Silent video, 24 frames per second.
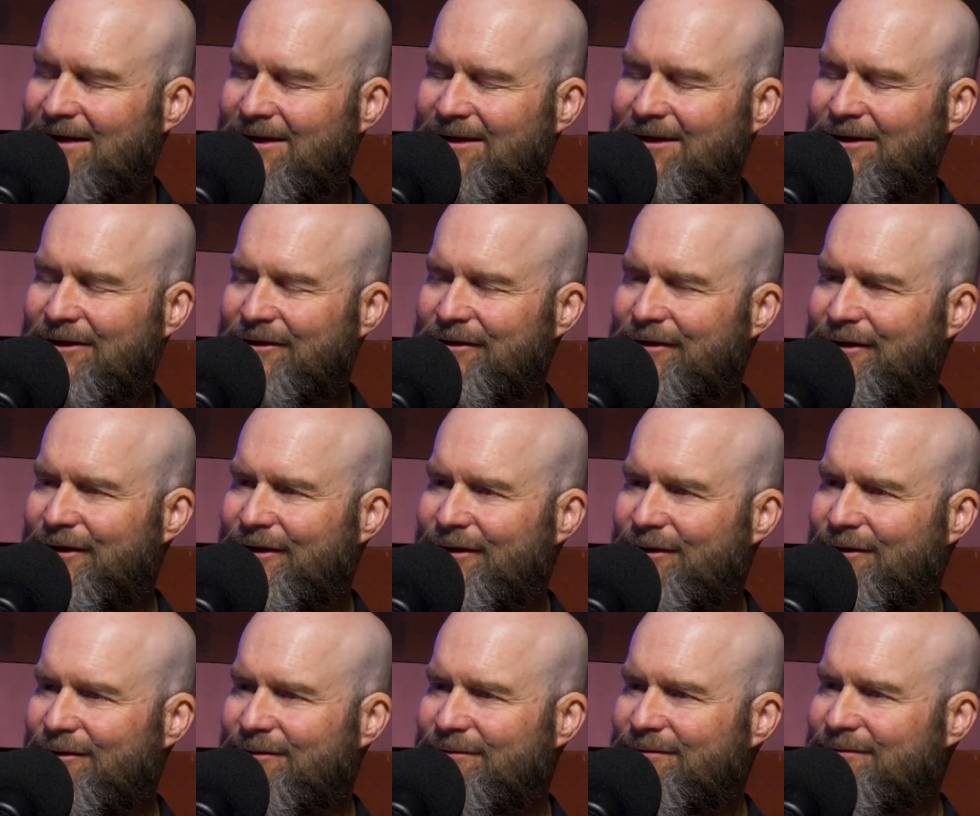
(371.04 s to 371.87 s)
Oh,
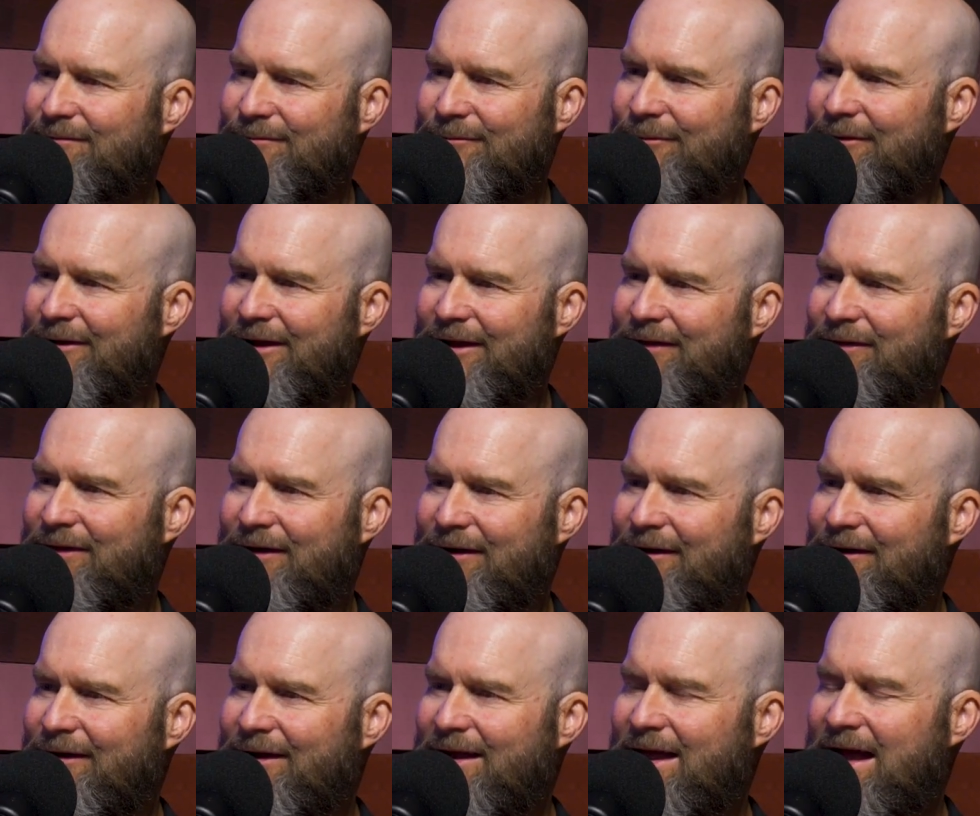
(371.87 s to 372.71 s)
no, we're not
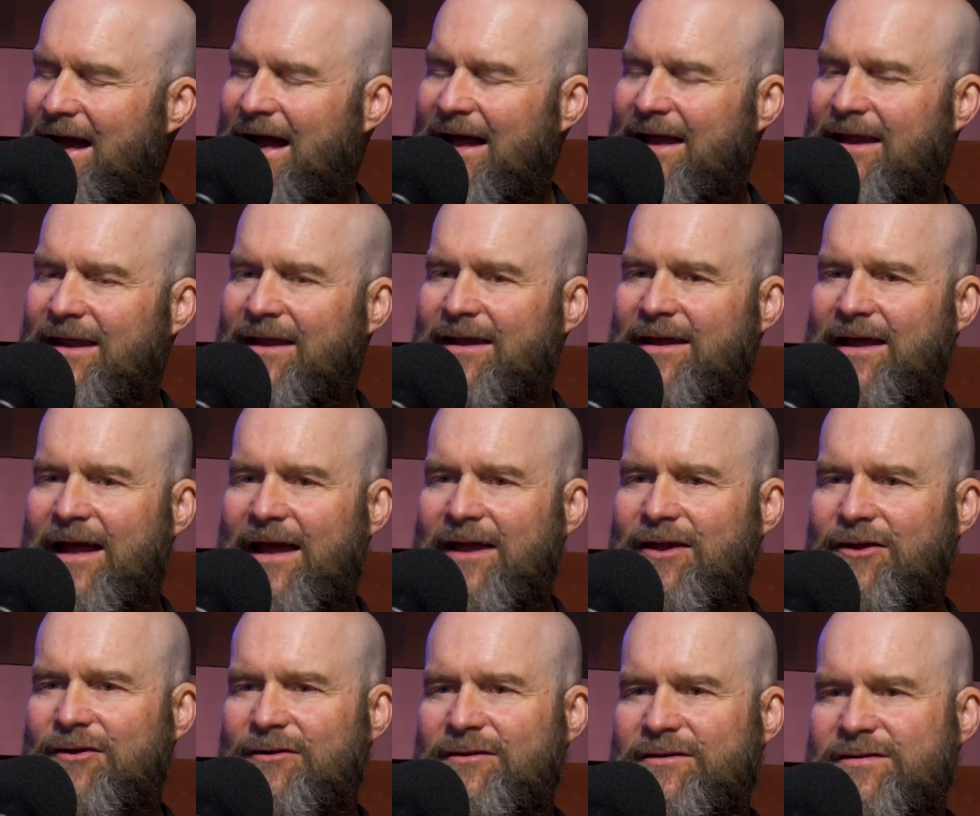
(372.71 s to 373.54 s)
there.
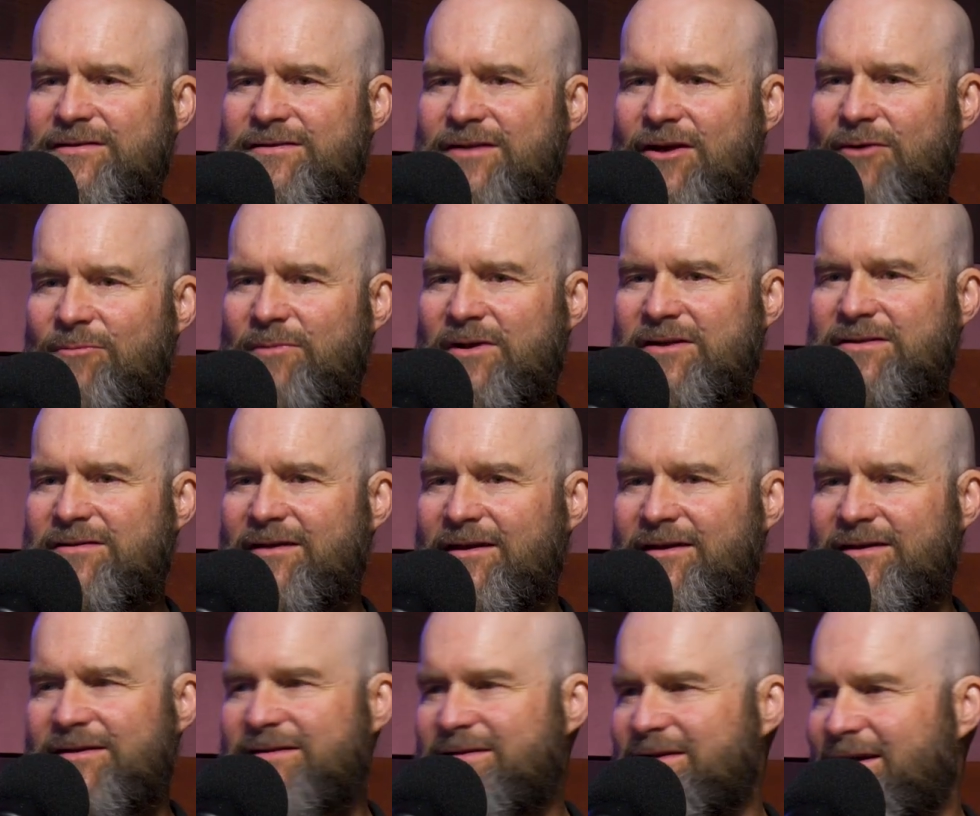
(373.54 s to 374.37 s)
Anger is so much
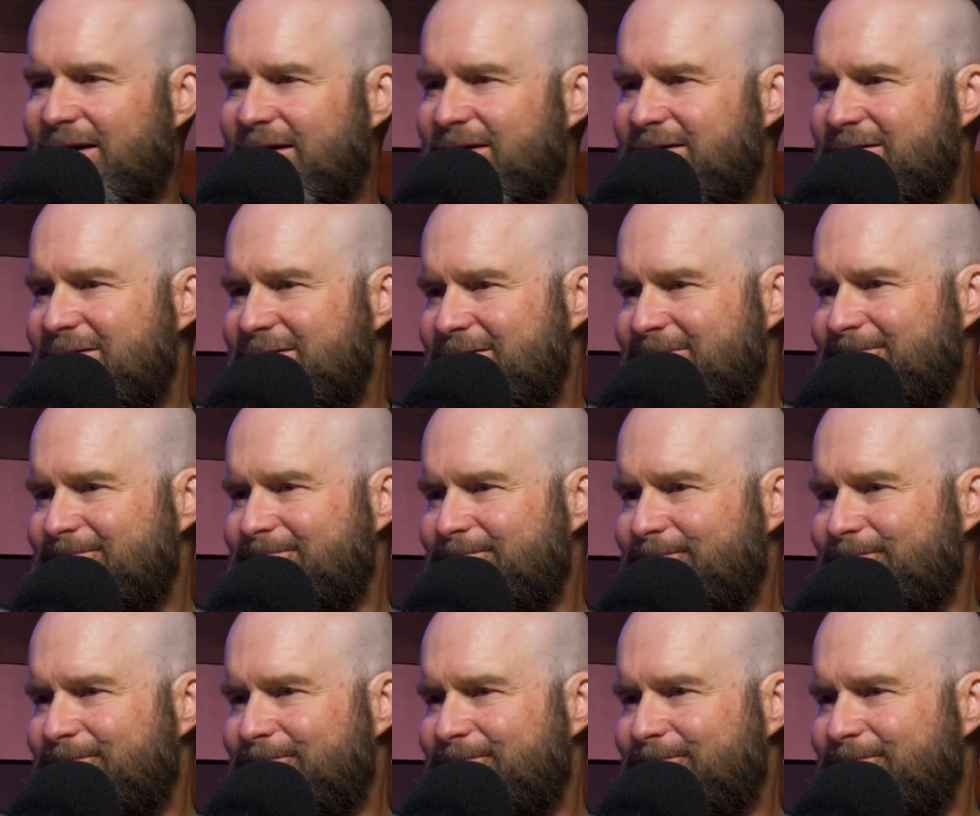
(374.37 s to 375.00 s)
like sex.